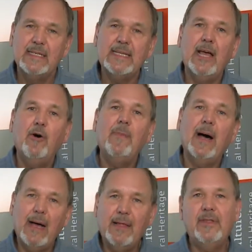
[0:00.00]
to
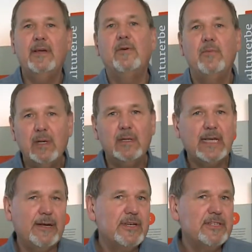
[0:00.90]
help other World
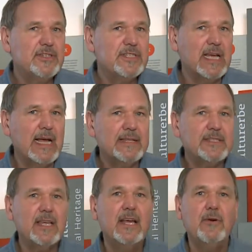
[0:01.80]
Heritage
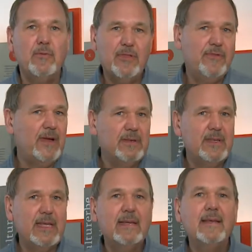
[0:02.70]
Sites with
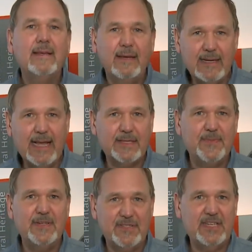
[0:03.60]
funding and
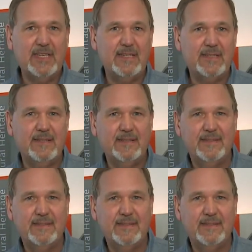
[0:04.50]
expertise.